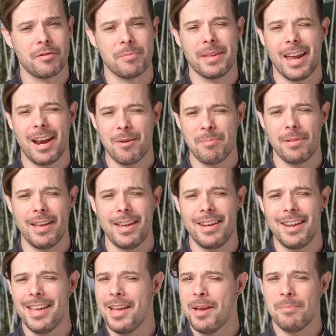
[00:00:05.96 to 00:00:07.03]
from the airplane,
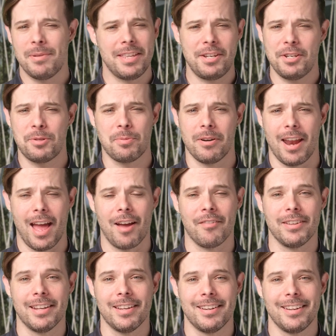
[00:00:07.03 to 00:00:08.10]
but they just weren't
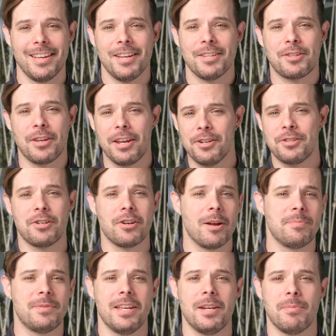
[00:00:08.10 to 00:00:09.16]
having it. So here's your
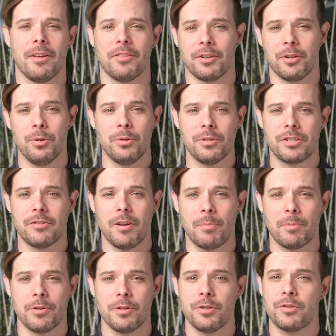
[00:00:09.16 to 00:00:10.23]
update about the coolest
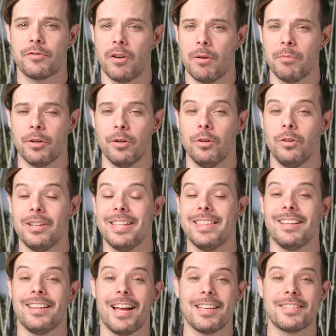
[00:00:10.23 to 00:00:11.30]
developer news from Google in
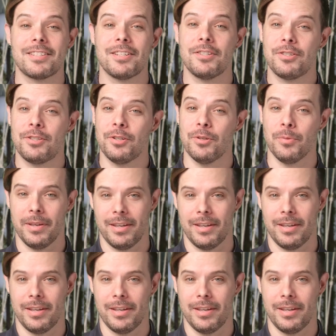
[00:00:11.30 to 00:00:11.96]
the last two